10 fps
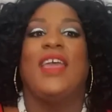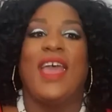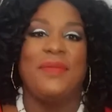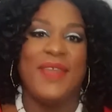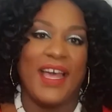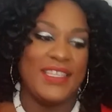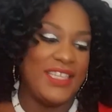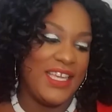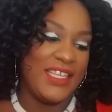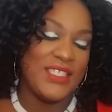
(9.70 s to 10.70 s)
Happy
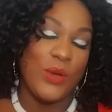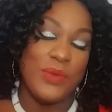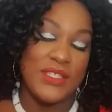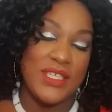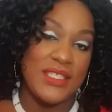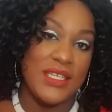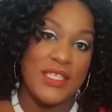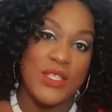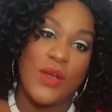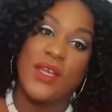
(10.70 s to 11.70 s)
holidays. Hope your season
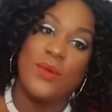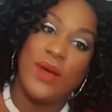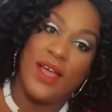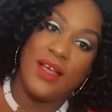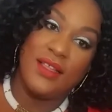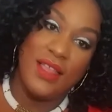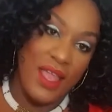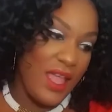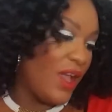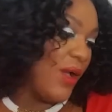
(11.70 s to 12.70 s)
is going well.
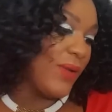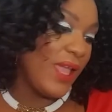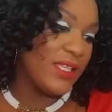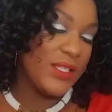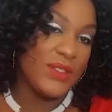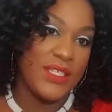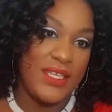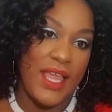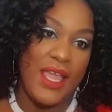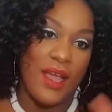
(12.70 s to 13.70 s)
Okay, so
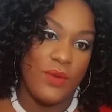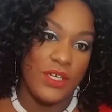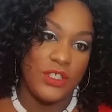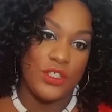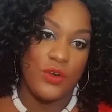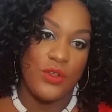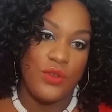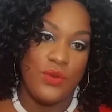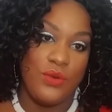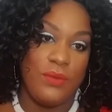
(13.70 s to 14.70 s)
today I want to show
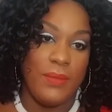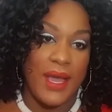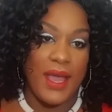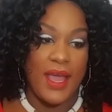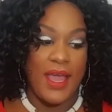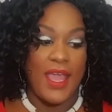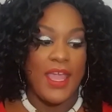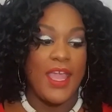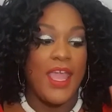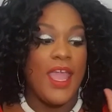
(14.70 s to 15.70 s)
you
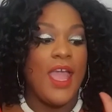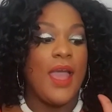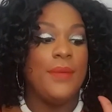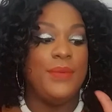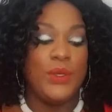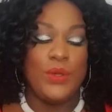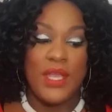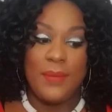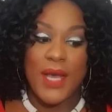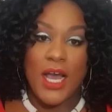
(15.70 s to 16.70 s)
my
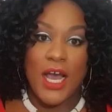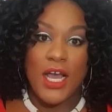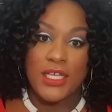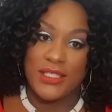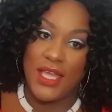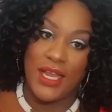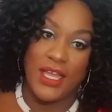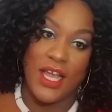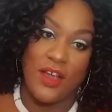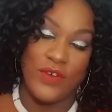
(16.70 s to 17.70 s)
beauty box that
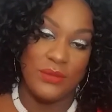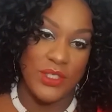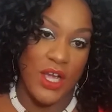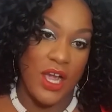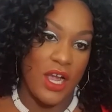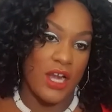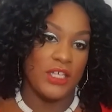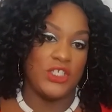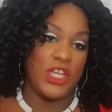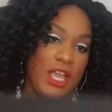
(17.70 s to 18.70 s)
I got from Target.